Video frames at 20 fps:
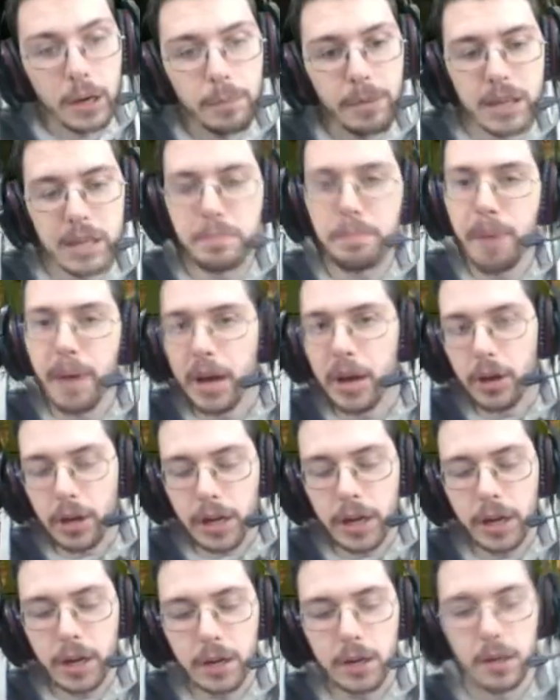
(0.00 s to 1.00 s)
it's better
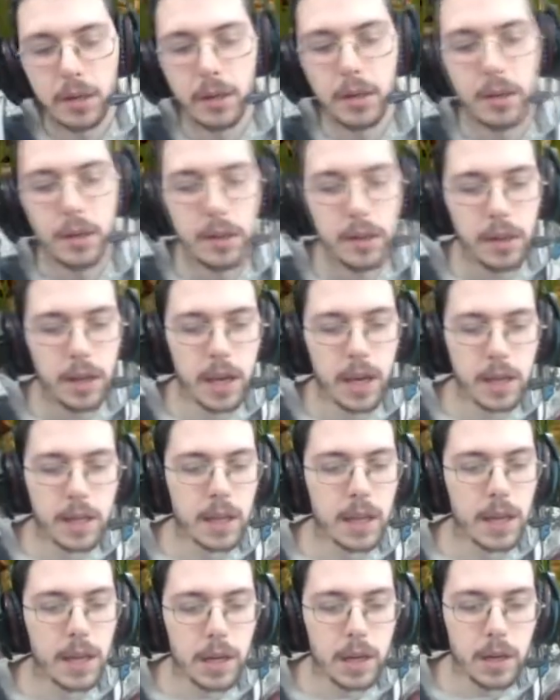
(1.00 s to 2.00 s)
gear. And
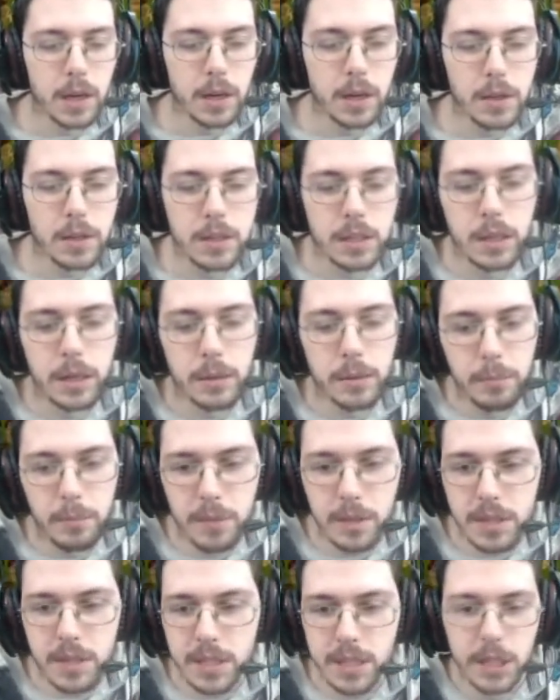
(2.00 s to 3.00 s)
then
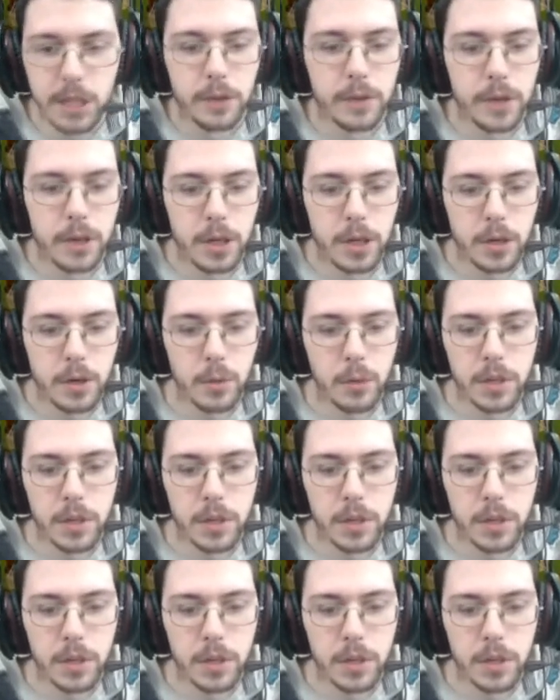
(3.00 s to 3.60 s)
some silver, which